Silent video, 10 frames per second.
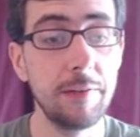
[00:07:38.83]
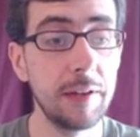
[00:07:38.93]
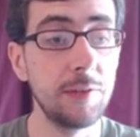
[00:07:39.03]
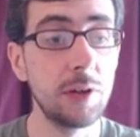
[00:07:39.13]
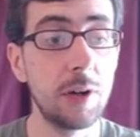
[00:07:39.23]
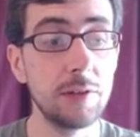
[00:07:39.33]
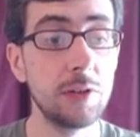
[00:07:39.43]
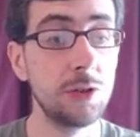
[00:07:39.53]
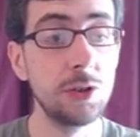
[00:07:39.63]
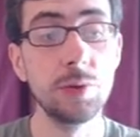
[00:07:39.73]
if any of you
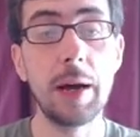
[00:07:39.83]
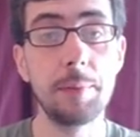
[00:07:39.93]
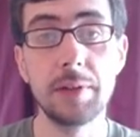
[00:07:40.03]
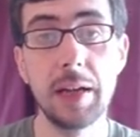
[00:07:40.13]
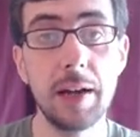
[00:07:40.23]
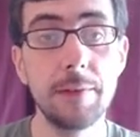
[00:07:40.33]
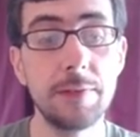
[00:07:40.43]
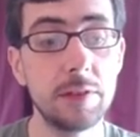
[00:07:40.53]
guys do happen to have